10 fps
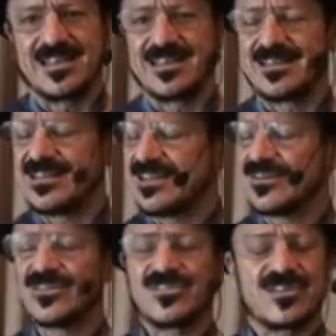in
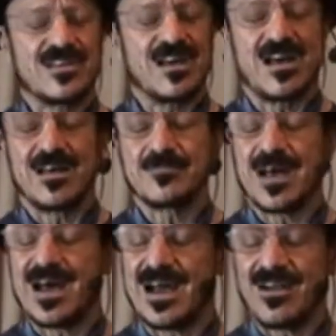years to come
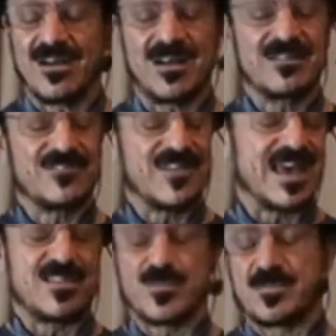are
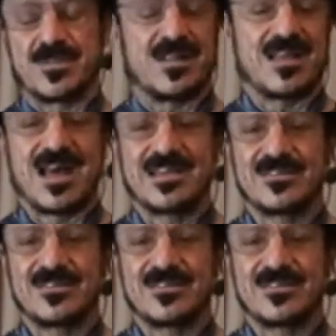unfathomable.